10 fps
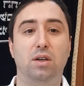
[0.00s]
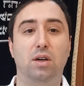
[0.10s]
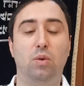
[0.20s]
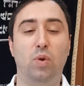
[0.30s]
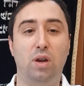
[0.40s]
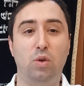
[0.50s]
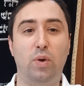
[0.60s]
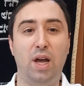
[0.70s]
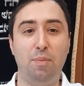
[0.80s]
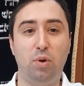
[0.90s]
when
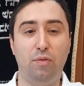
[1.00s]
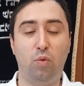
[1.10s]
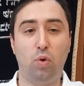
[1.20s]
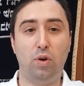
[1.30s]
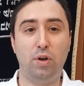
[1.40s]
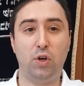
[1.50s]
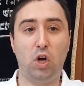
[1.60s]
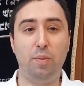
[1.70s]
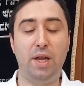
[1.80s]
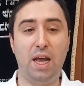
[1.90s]
I put a 4-corner
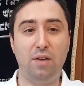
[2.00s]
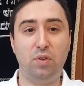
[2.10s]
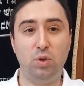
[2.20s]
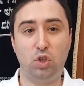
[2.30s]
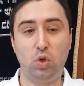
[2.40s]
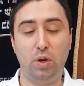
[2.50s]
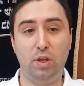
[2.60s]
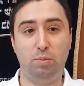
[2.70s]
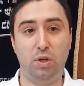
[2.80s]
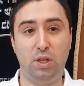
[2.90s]
garment, I have to ensure that
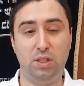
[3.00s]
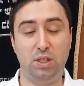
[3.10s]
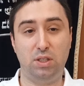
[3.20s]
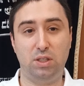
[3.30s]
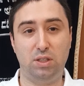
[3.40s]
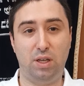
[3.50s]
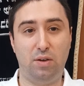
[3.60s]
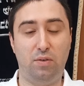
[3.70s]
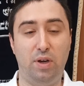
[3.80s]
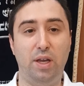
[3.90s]
it's put on tzitzis,
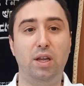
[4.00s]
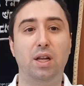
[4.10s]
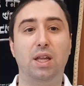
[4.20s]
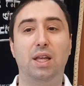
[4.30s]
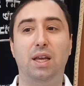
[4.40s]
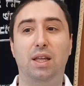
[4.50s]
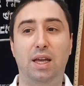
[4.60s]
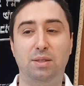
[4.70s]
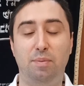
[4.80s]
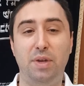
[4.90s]
right?
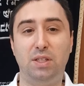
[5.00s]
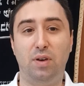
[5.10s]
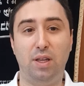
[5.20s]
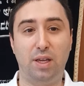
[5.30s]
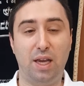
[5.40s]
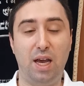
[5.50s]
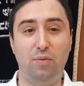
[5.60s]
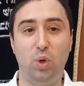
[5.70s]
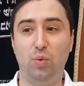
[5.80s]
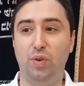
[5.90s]
That's a mitzvah on the
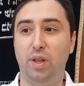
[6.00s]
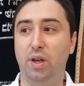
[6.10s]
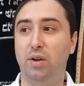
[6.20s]
gabra over there.